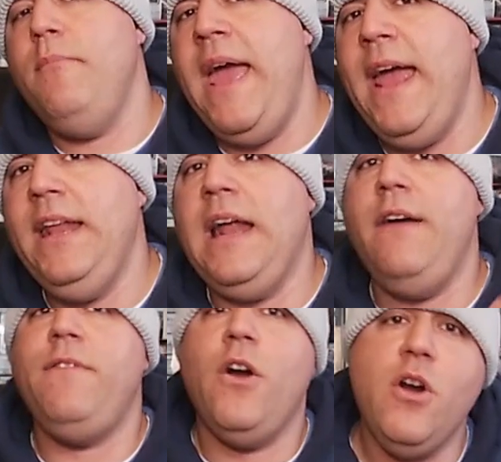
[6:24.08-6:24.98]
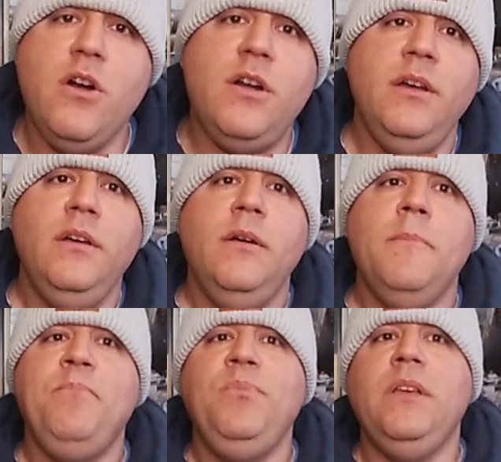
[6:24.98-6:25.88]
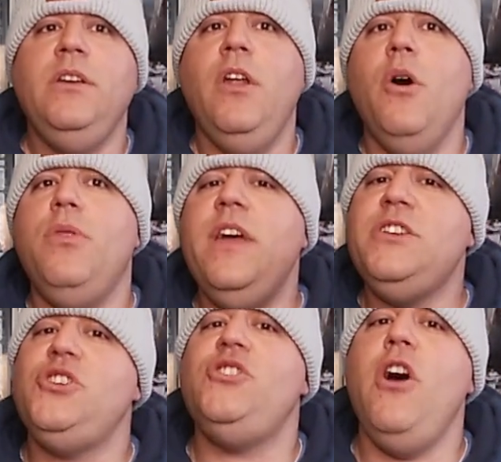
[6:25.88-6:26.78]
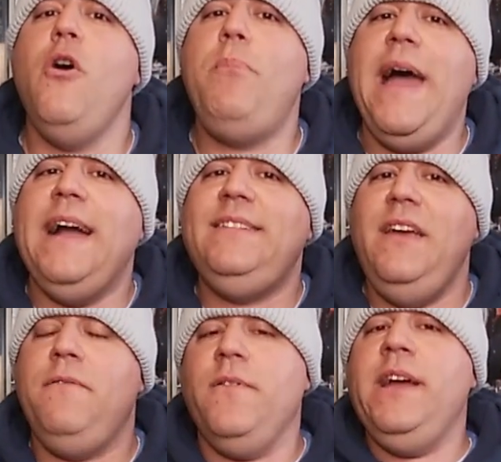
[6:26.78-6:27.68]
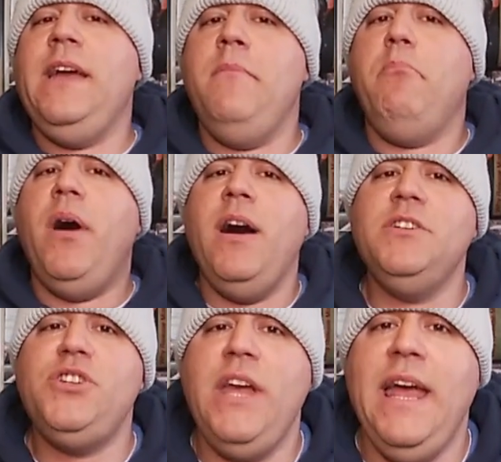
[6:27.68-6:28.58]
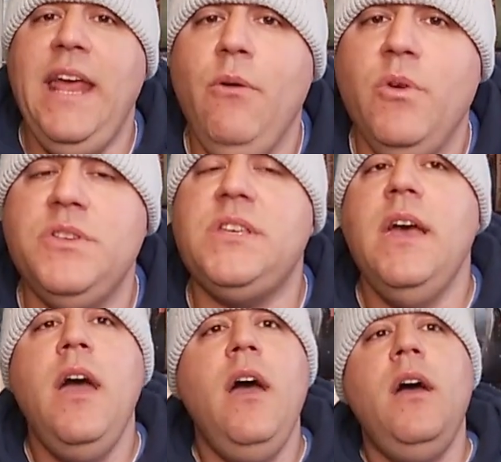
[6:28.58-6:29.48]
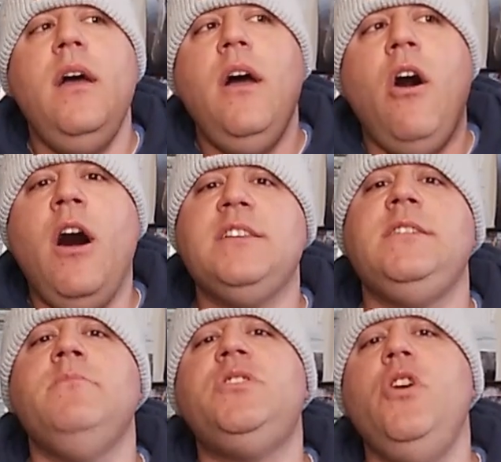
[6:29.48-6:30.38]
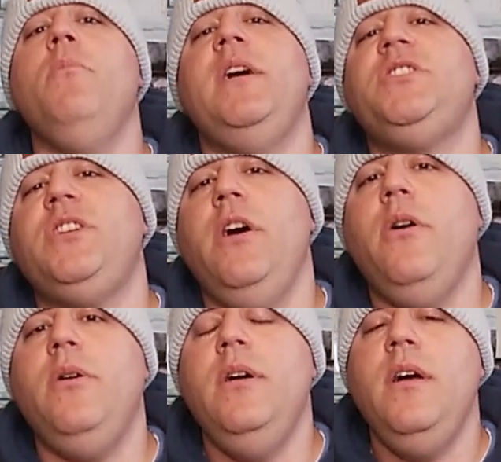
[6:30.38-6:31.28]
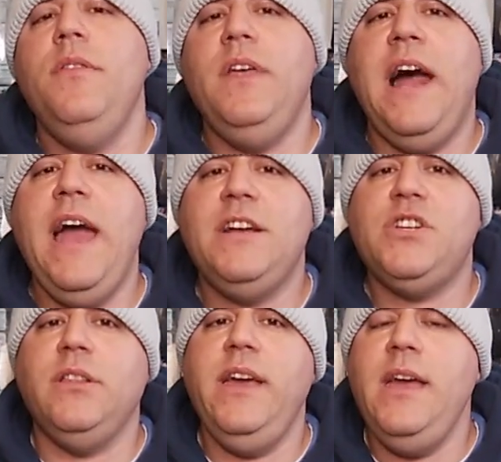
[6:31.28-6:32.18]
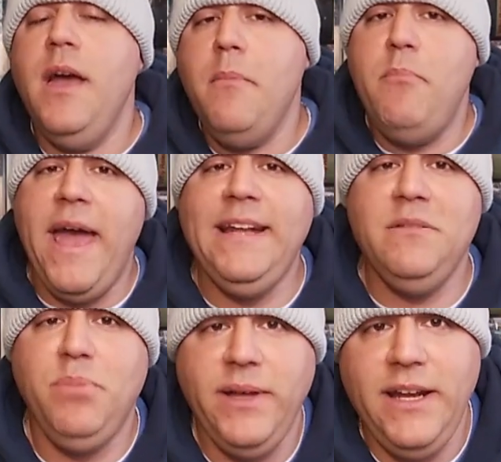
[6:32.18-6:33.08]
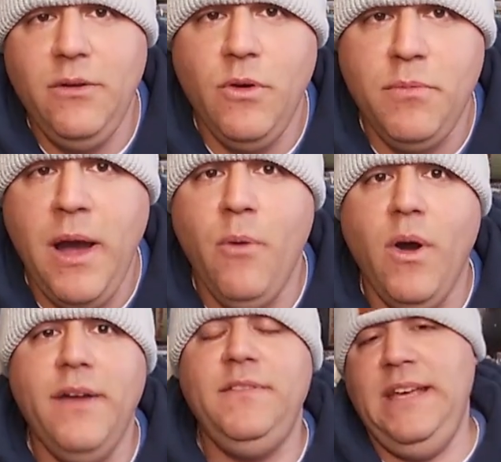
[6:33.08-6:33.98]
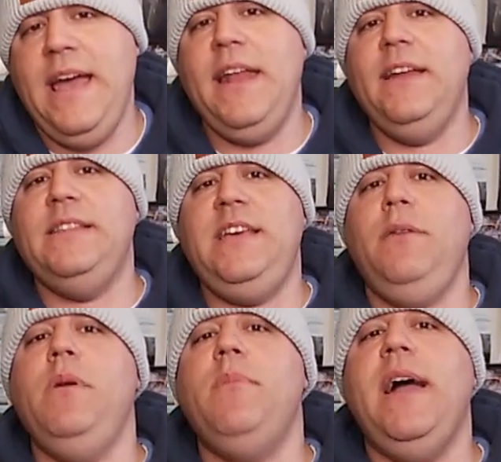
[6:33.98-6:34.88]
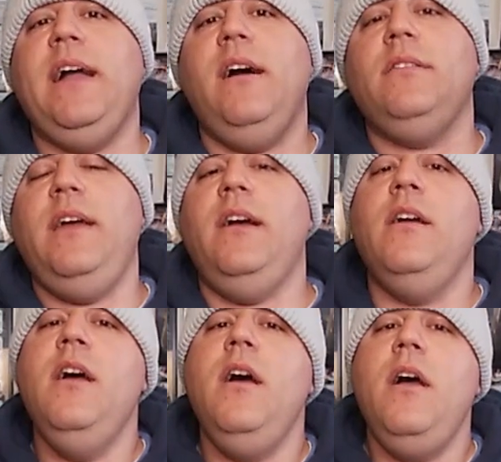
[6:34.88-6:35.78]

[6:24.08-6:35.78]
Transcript: made and I've heard, this show packed a freaking punch, and it was awesome. So much so that I actually begged and pleaded with my wife, Deanna, to take me back out there